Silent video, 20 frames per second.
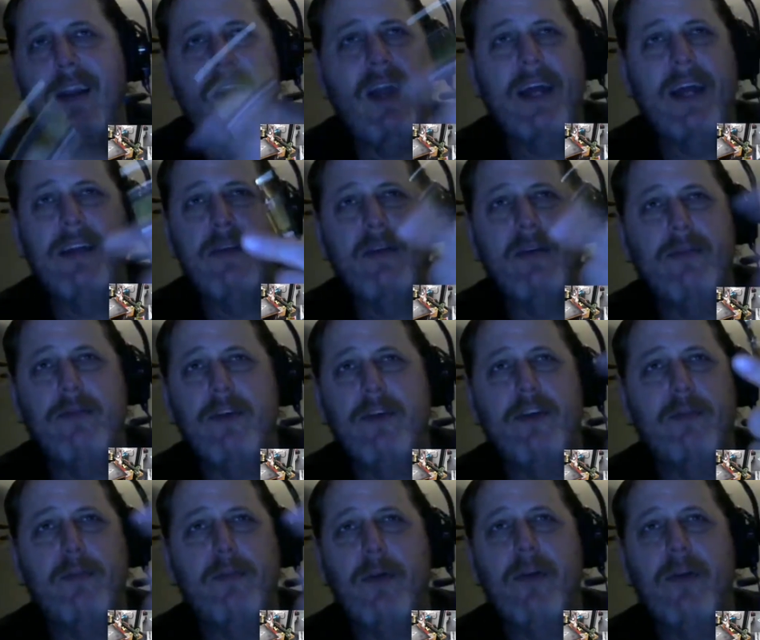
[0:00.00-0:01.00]
like those
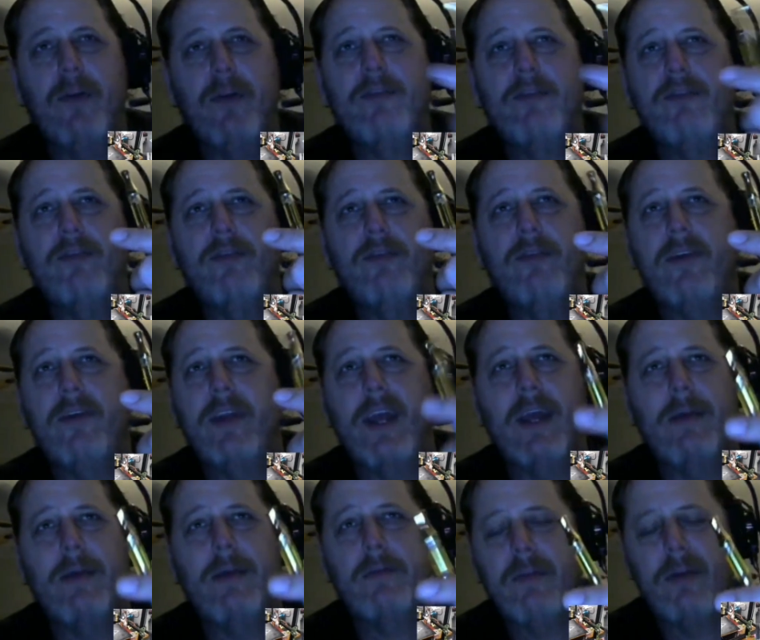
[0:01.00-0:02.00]
first-person shooter
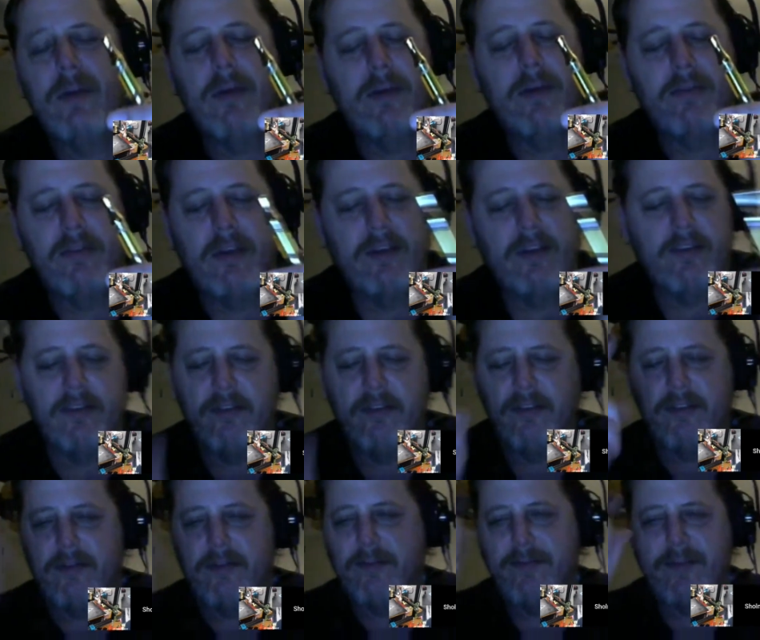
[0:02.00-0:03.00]
games, though. Those things that
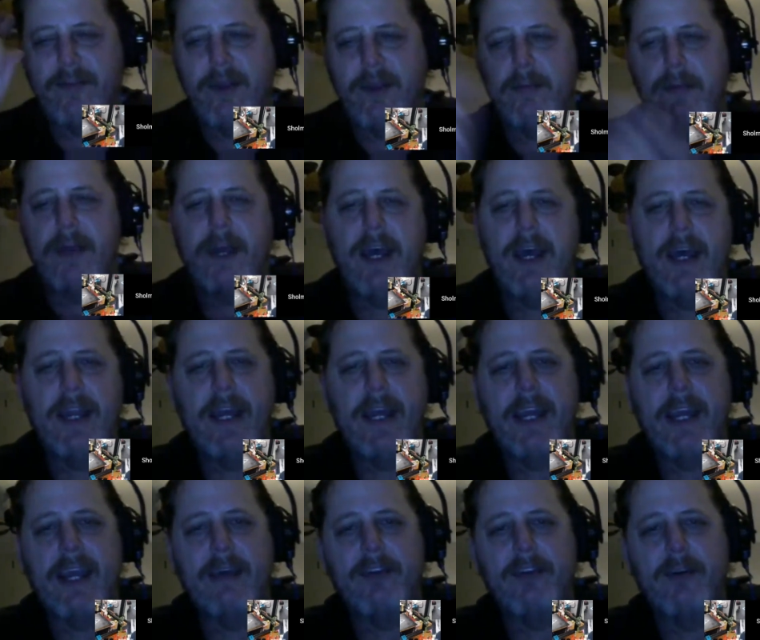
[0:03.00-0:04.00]
just give me a headache
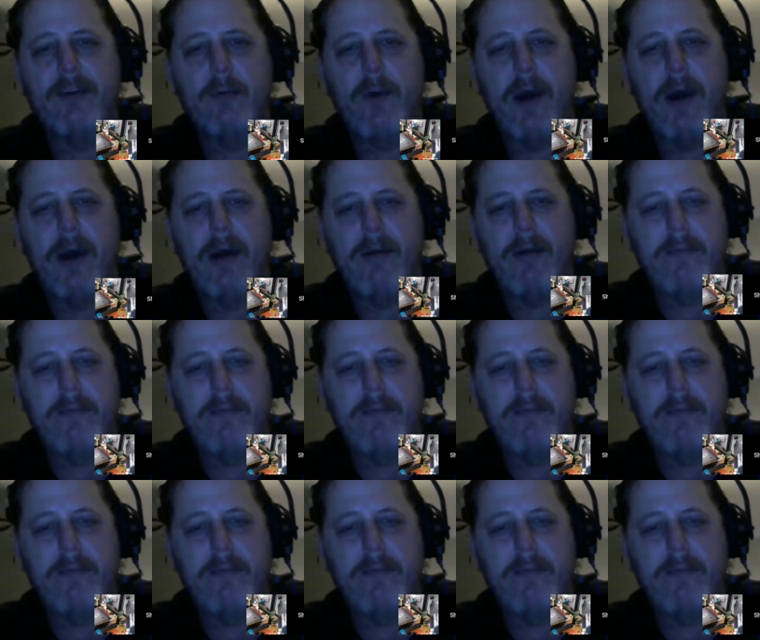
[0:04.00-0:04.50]
after a while.